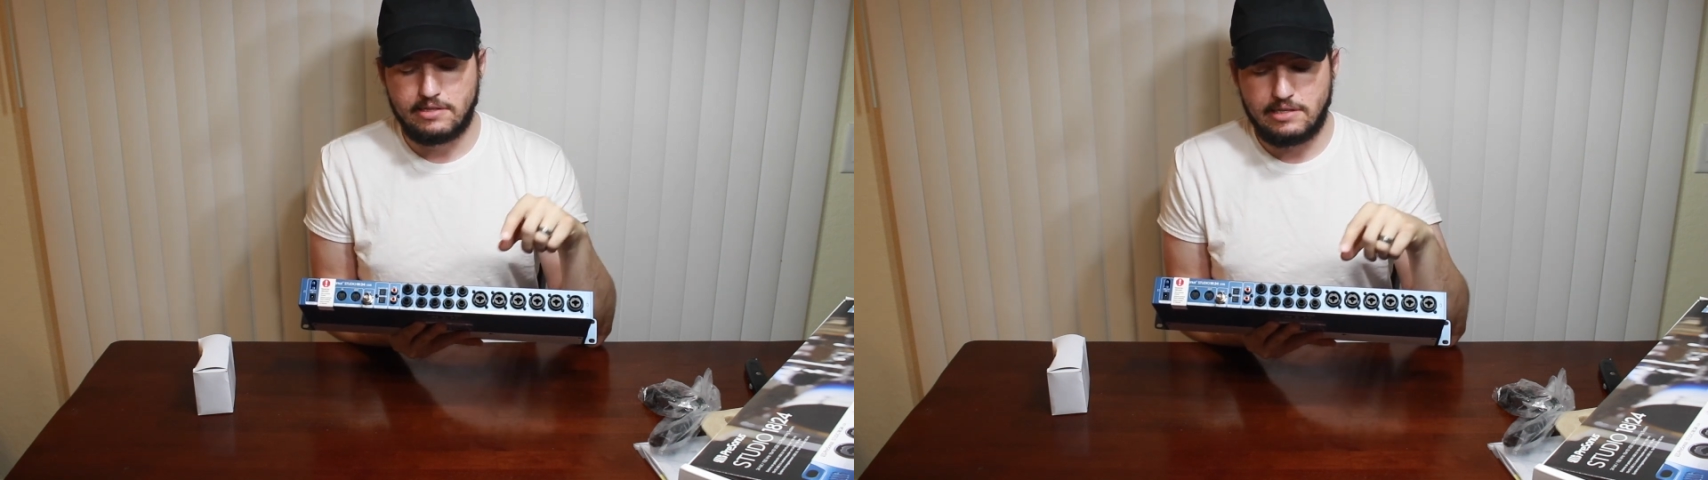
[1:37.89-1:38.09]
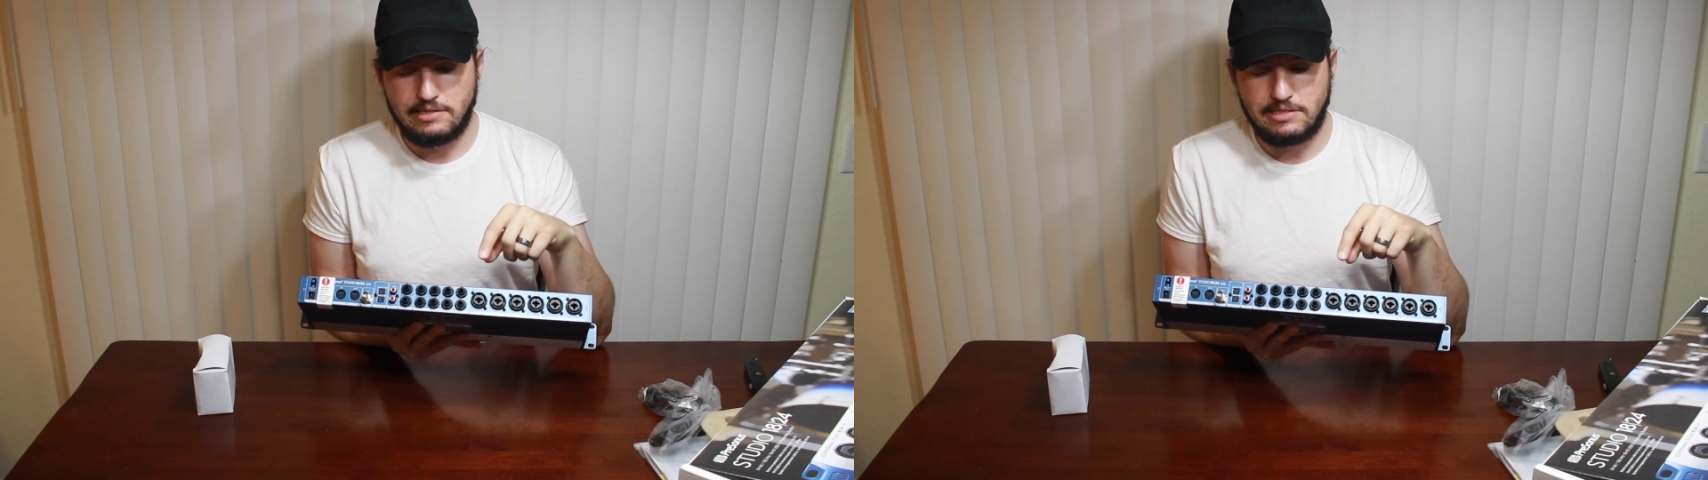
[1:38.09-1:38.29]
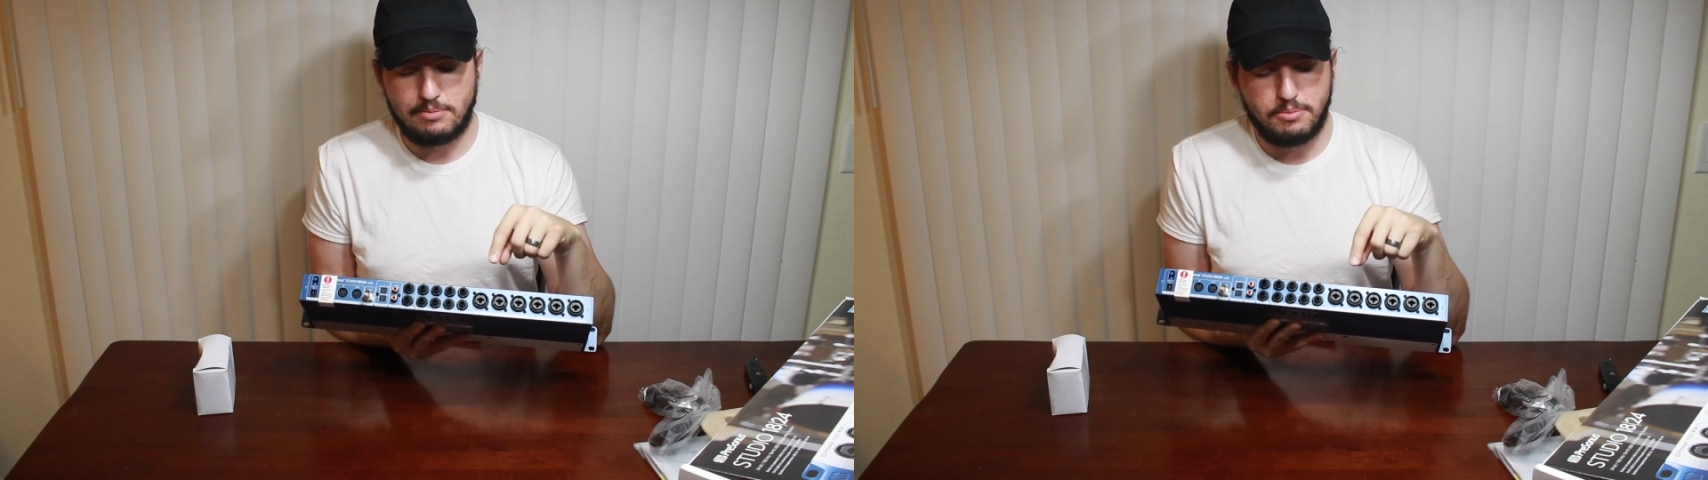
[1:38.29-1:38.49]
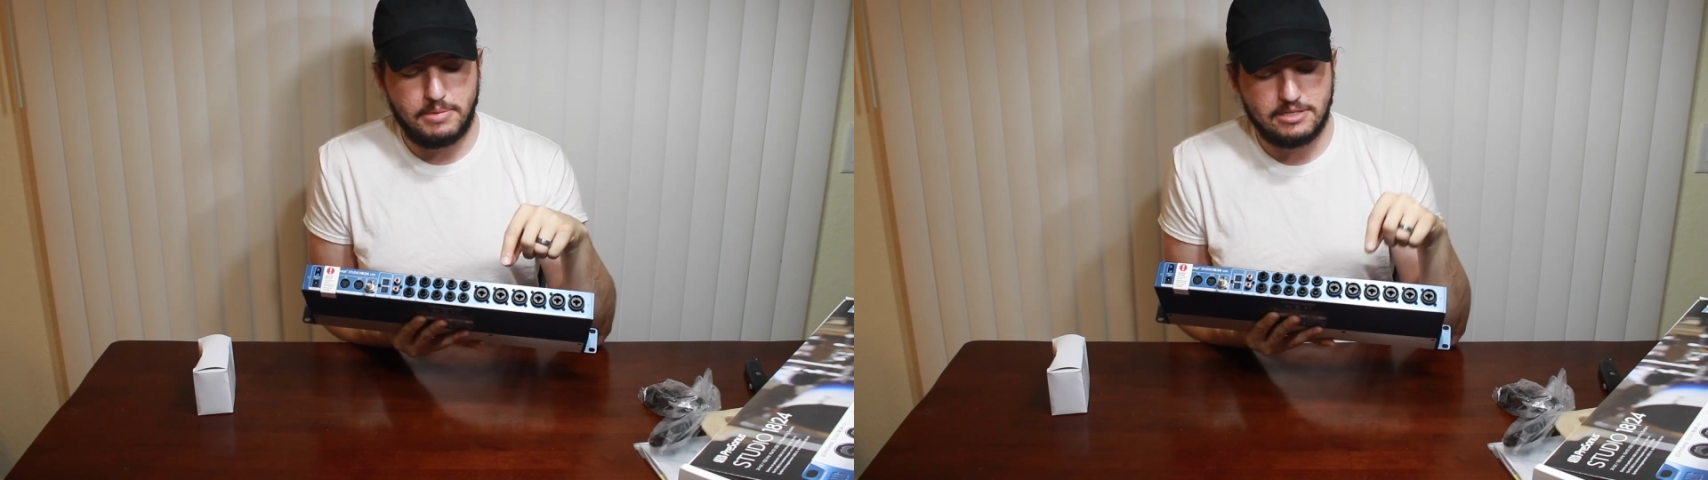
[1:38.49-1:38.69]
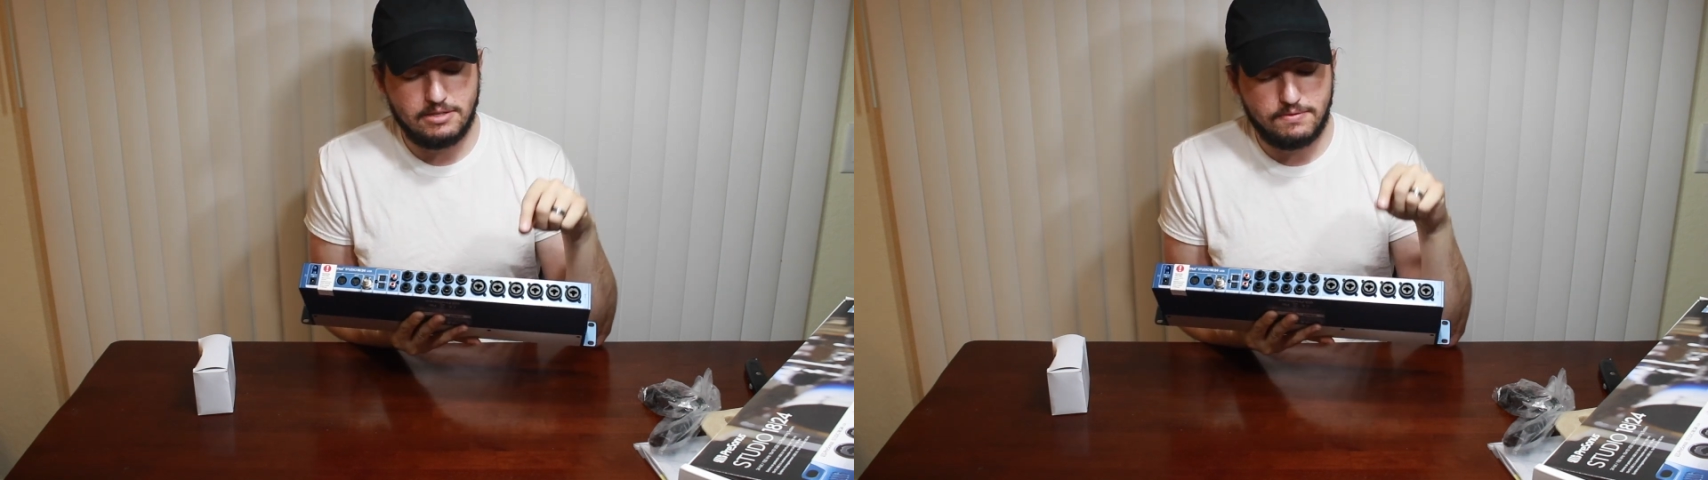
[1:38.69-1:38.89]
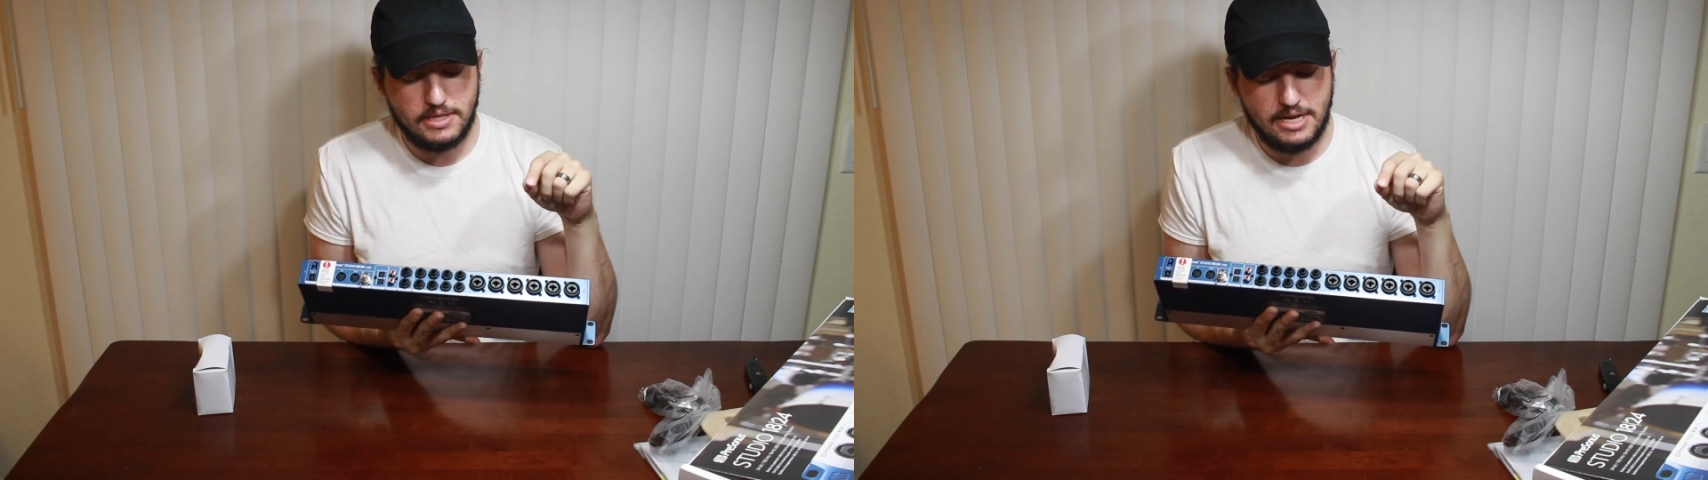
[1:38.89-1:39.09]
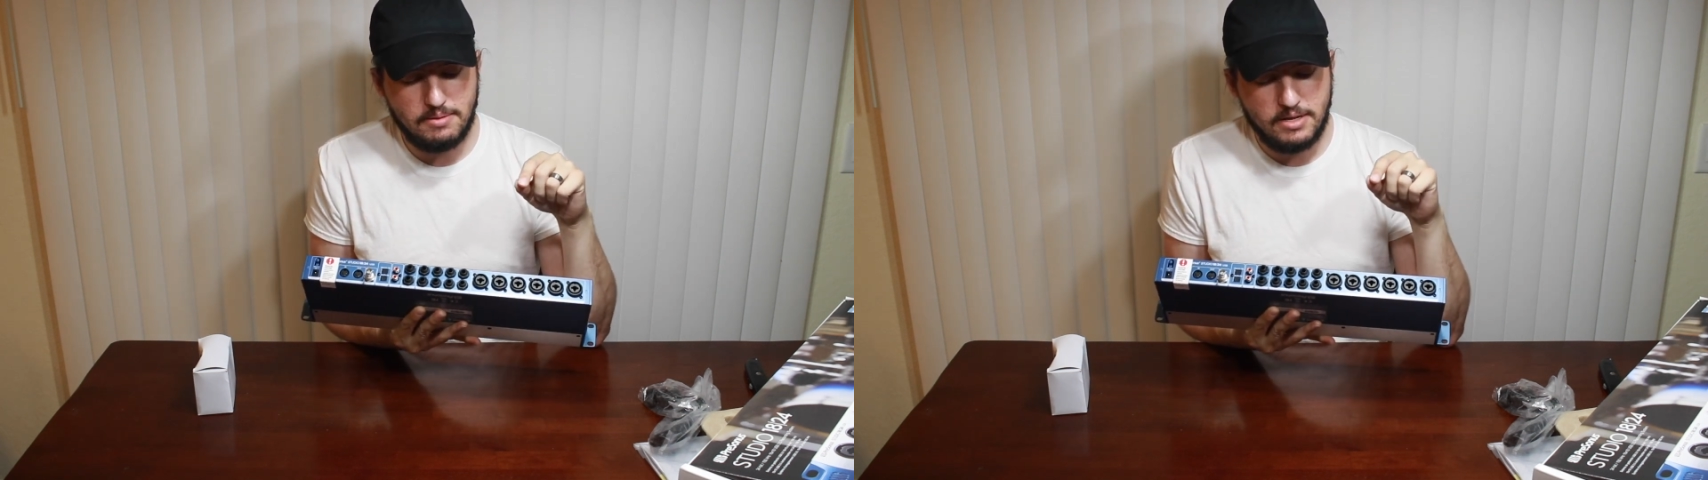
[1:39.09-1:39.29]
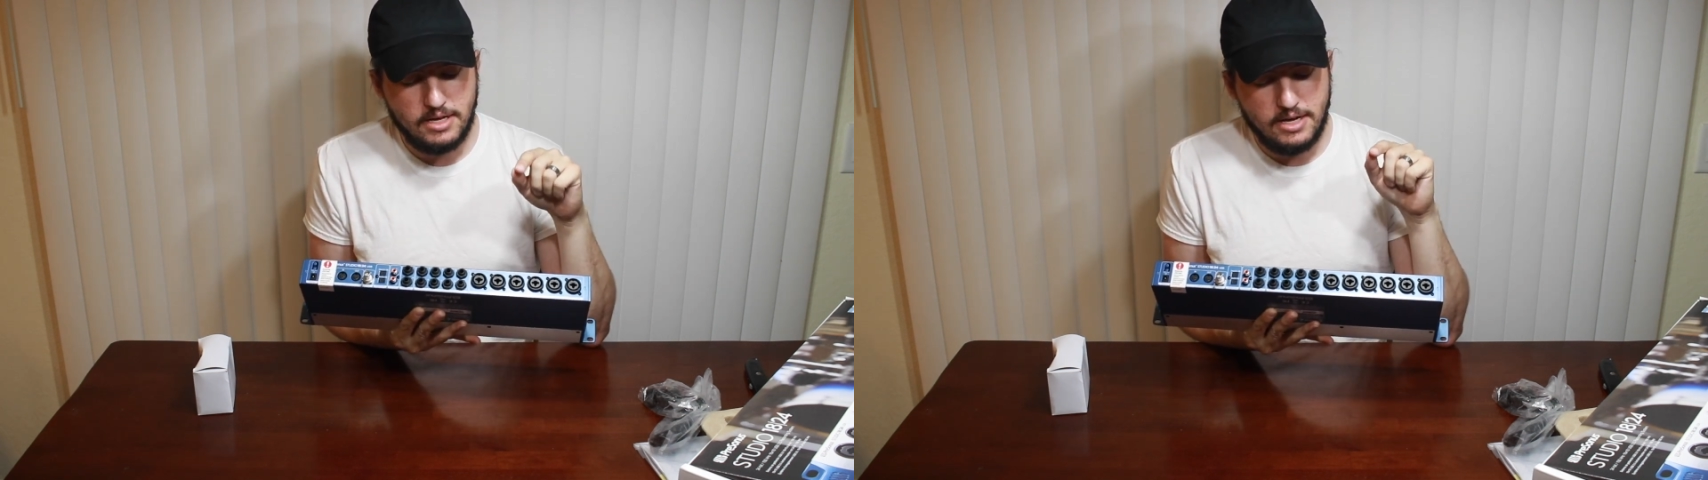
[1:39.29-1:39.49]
get separate mixes for that.